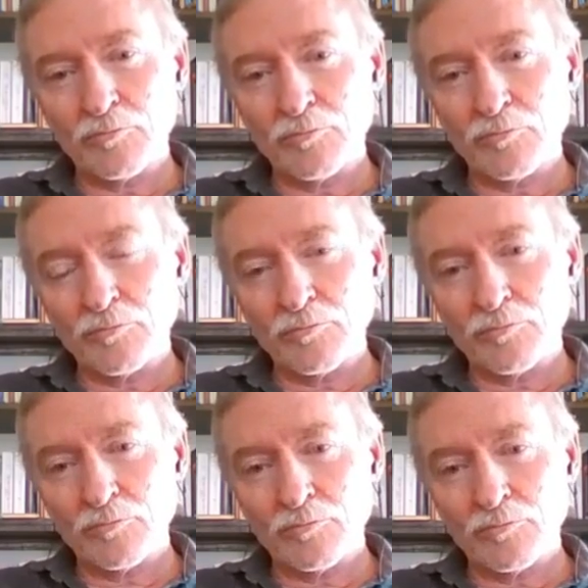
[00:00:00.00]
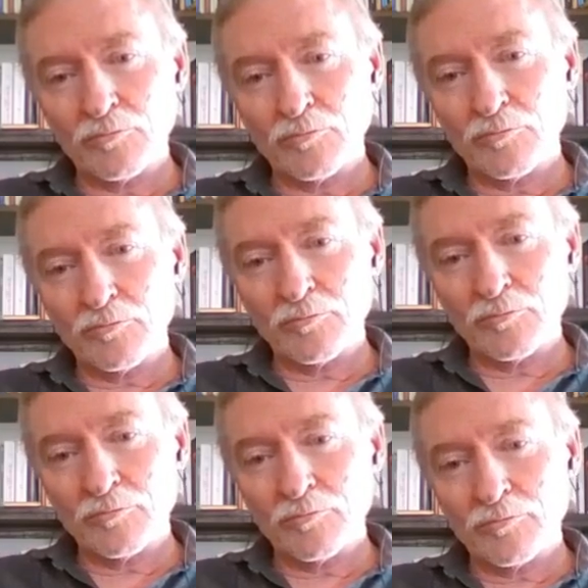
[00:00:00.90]
floating freely
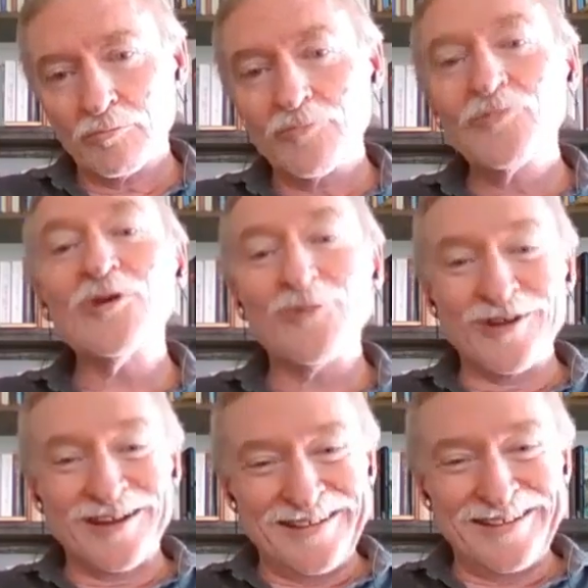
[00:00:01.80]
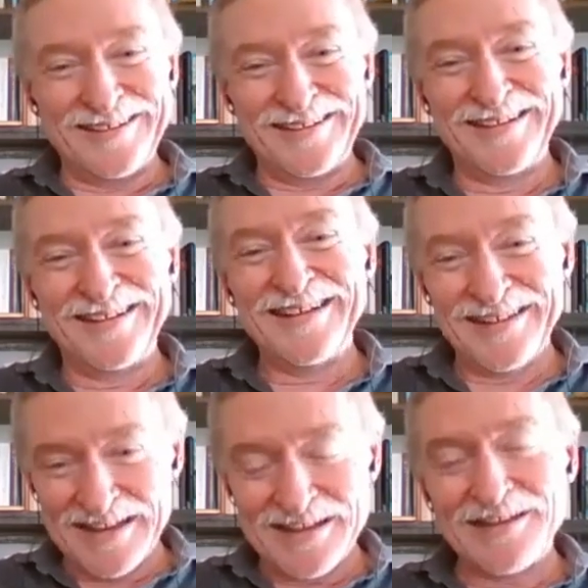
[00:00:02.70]
out in the world. They always come attached to
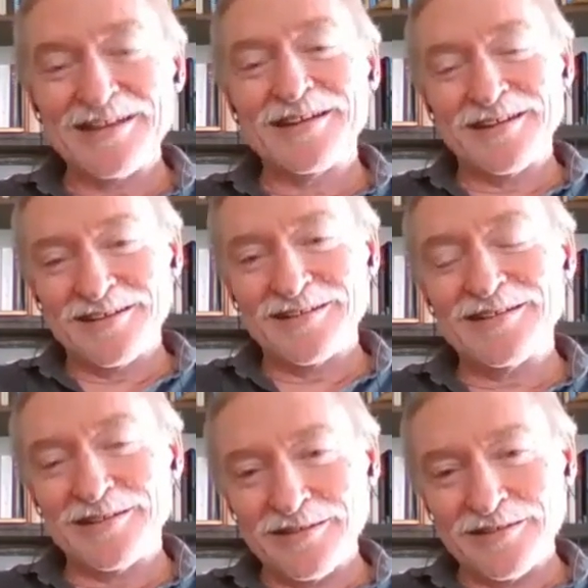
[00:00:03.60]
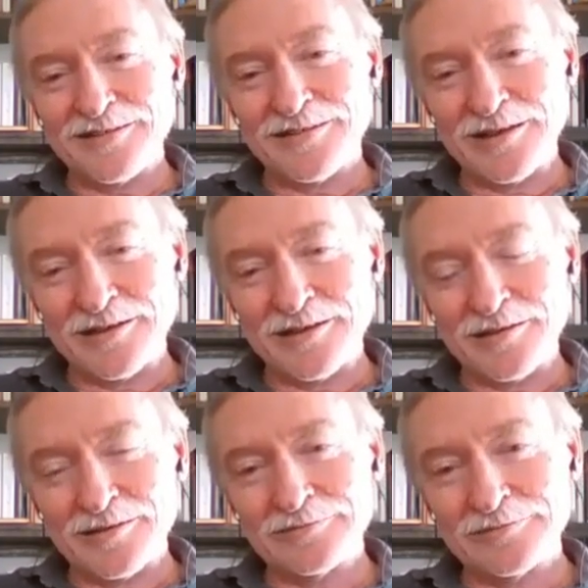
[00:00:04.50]
an actual individual, right? Yeah. Pretty
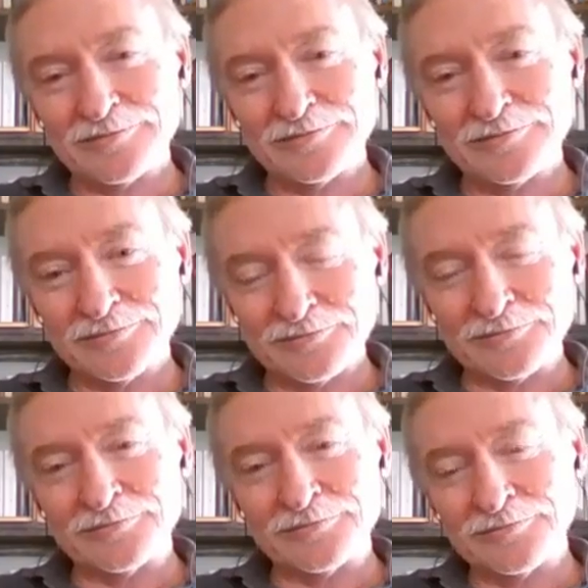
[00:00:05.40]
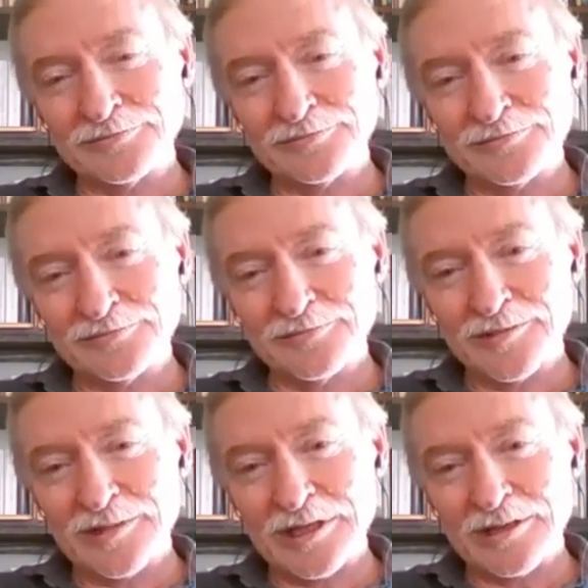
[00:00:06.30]
much. And mm. so, and
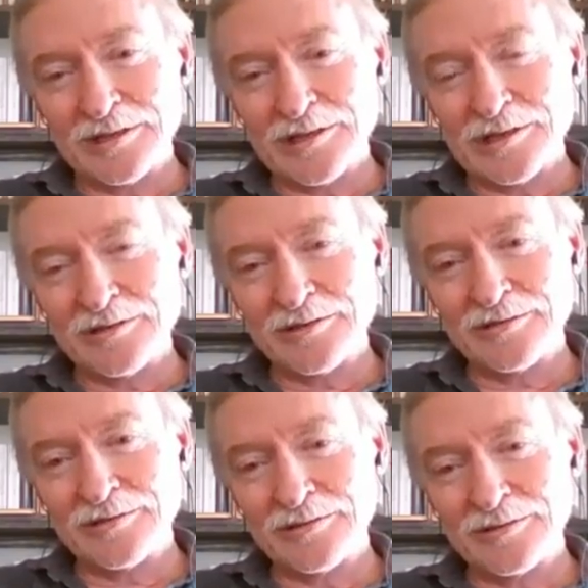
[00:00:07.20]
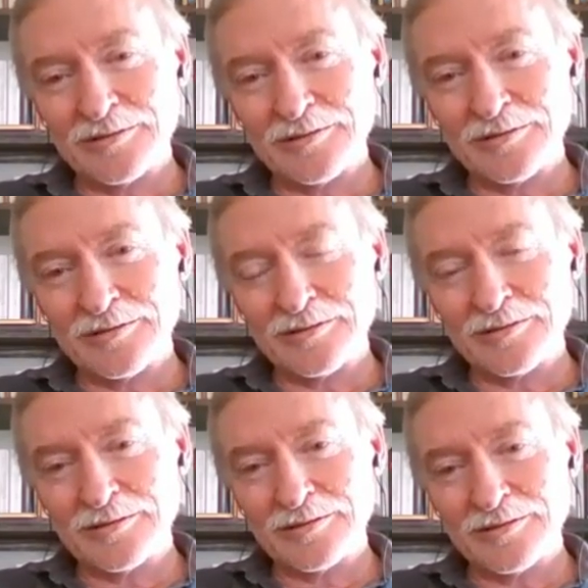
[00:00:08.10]
you have to take that into account.
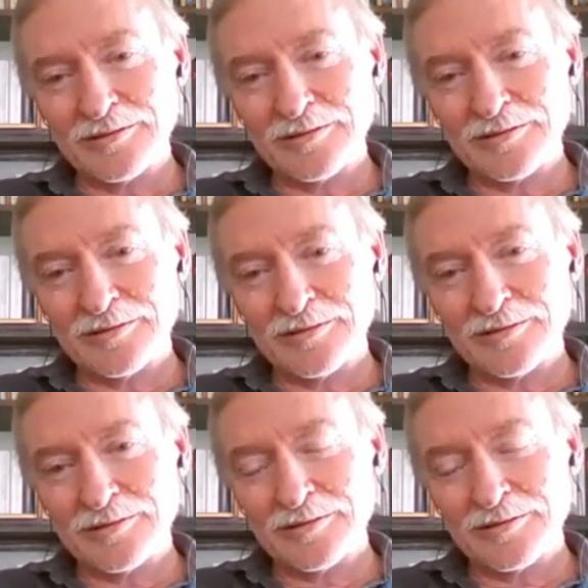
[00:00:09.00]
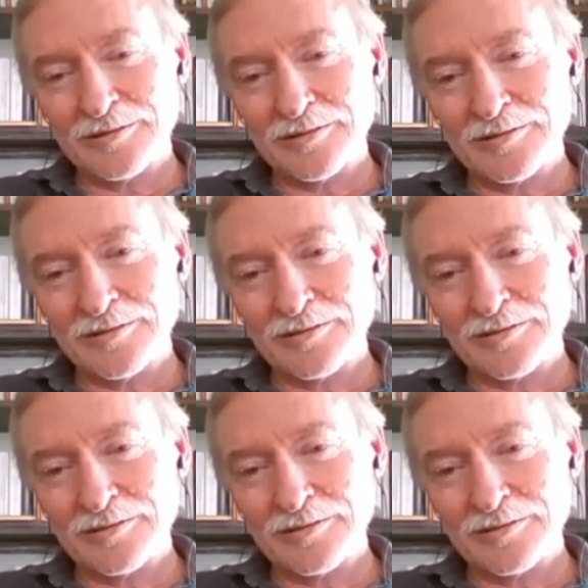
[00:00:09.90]
And so,